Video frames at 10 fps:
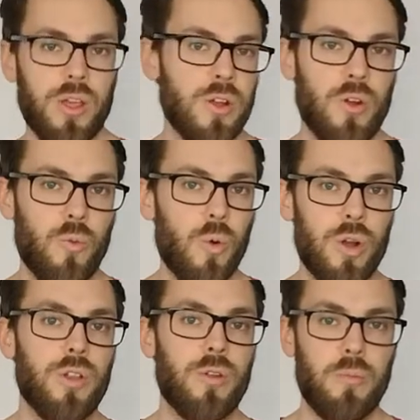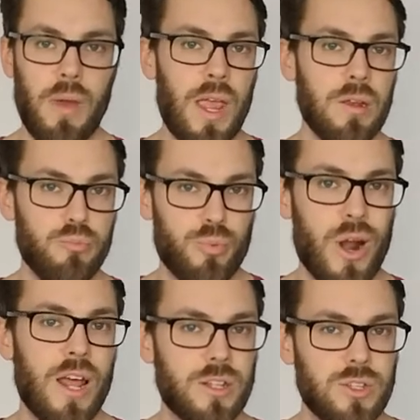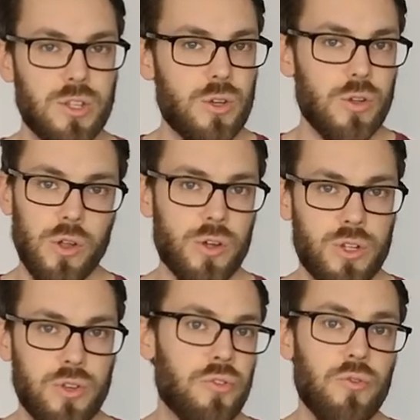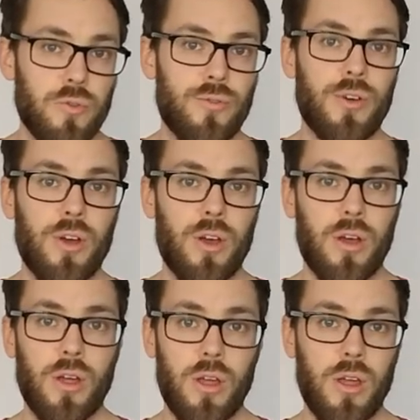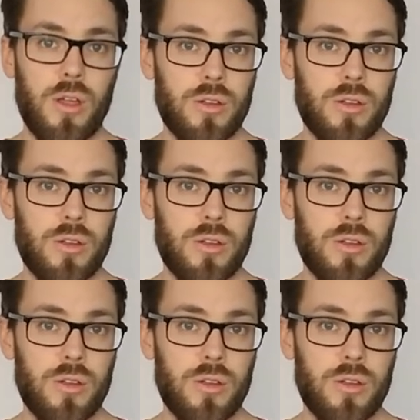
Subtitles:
you know, one of the main brands that you look to for